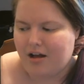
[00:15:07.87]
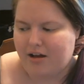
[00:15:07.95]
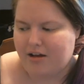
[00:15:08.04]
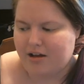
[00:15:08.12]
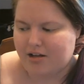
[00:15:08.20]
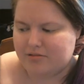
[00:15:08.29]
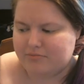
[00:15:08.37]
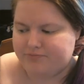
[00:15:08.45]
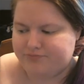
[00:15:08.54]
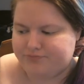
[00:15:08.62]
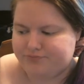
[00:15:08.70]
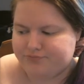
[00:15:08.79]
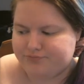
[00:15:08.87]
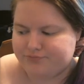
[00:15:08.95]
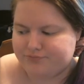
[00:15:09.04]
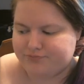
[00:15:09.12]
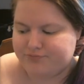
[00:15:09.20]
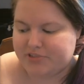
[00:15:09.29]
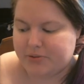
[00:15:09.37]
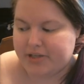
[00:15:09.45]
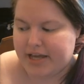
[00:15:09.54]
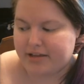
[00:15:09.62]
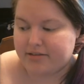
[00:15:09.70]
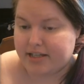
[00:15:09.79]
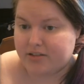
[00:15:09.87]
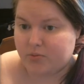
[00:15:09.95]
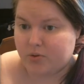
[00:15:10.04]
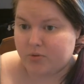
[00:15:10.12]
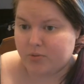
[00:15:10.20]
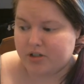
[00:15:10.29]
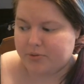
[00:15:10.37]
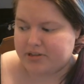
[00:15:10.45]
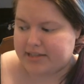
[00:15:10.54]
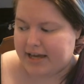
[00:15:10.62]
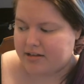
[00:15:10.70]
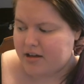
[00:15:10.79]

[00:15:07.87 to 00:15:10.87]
So yeah, that's what we're working with that.